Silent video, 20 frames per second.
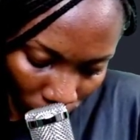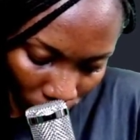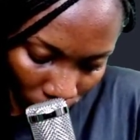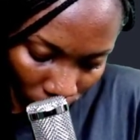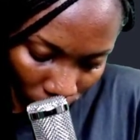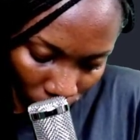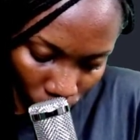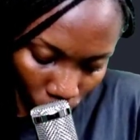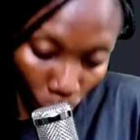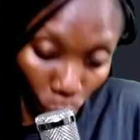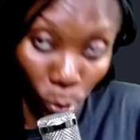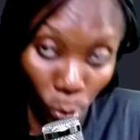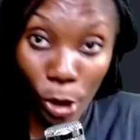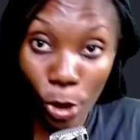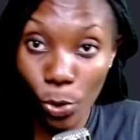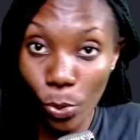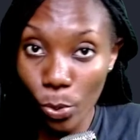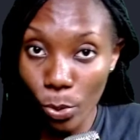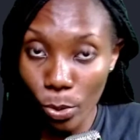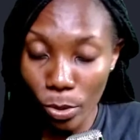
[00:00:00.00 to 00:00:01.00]
color so we
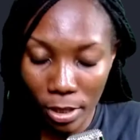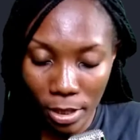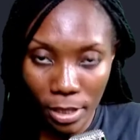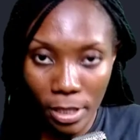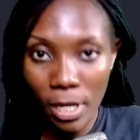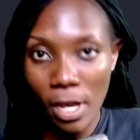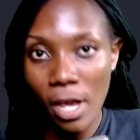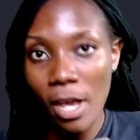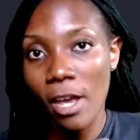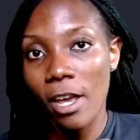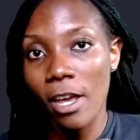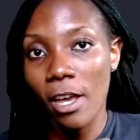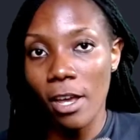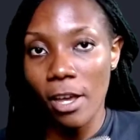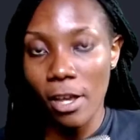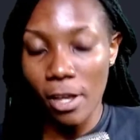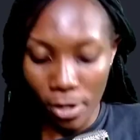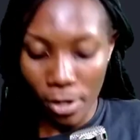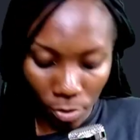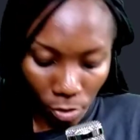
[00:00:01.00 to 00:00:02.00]
don't
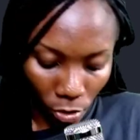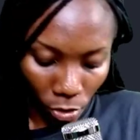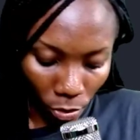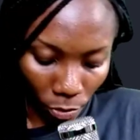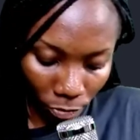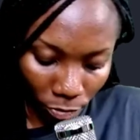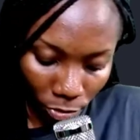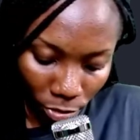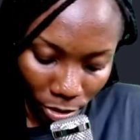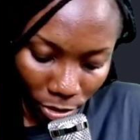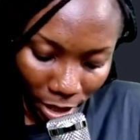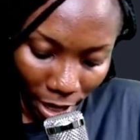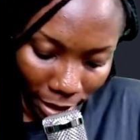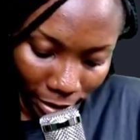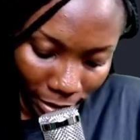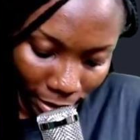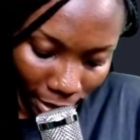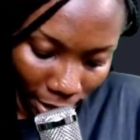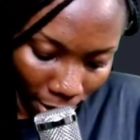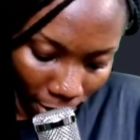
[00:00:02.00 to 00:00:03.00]
confuse
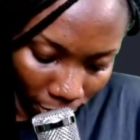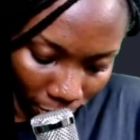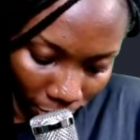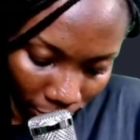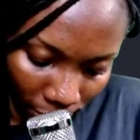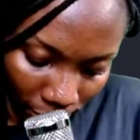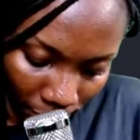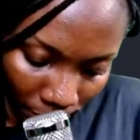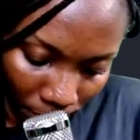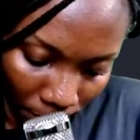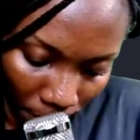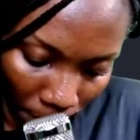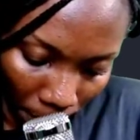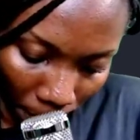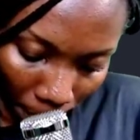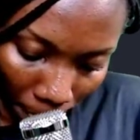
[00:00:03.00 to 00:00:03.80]
ourselves.